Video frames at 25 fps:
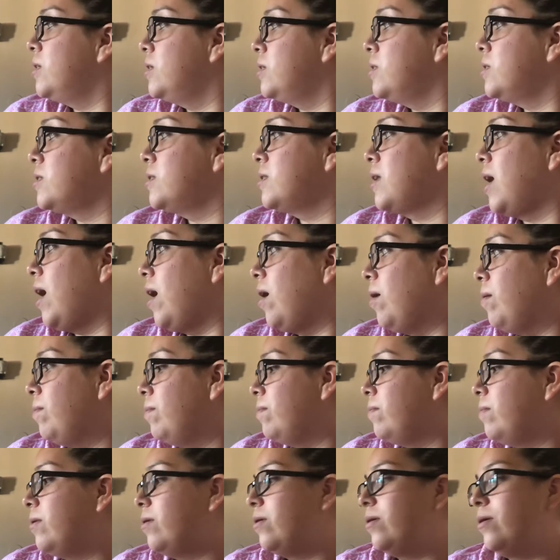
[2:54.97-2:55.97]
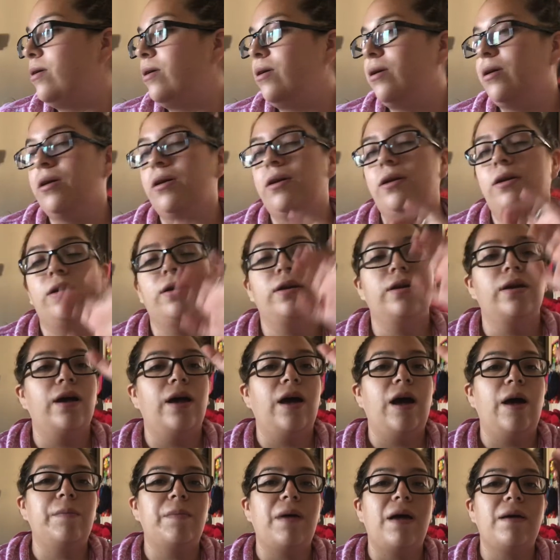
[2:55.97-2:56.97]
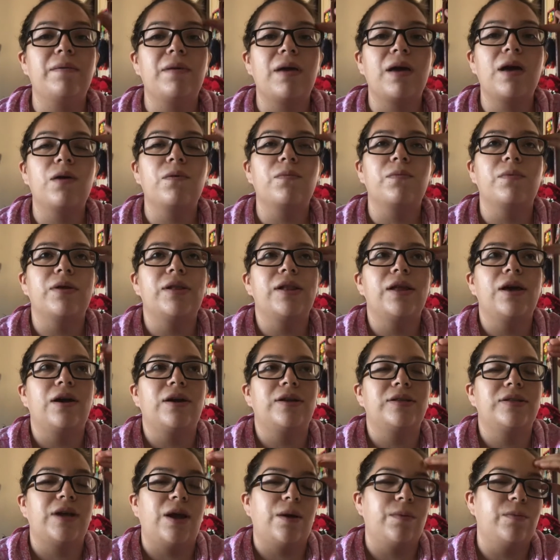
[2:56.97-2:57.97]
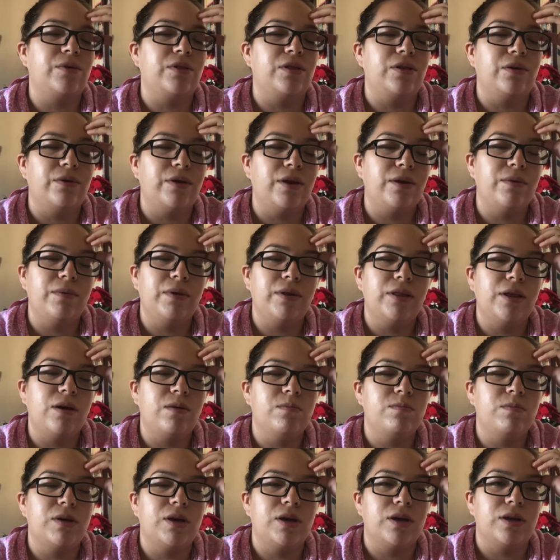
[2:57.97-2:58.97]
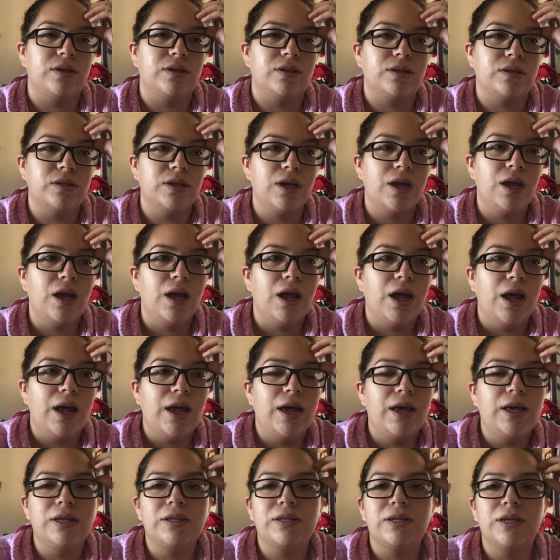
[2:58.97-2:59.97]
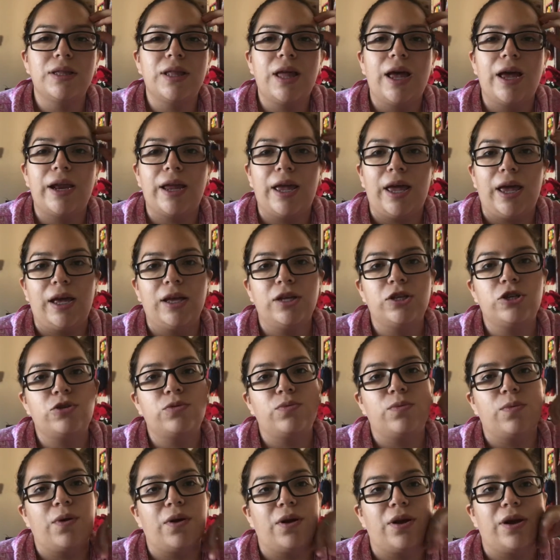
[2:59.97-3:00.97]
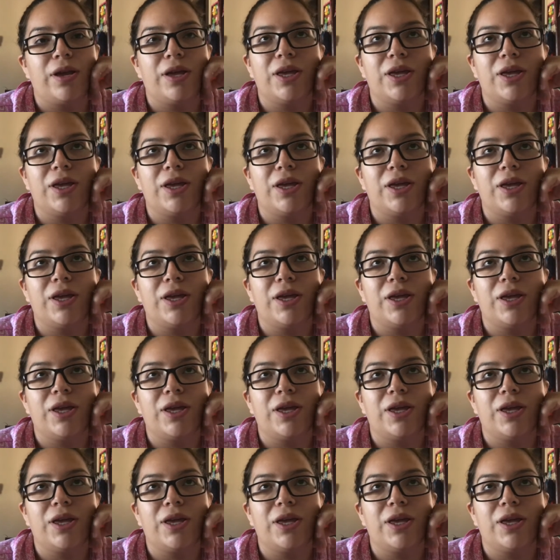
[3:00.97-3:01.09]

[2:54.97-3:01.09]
Stop. I'm having a really hard time with Logan right now because he's in that age where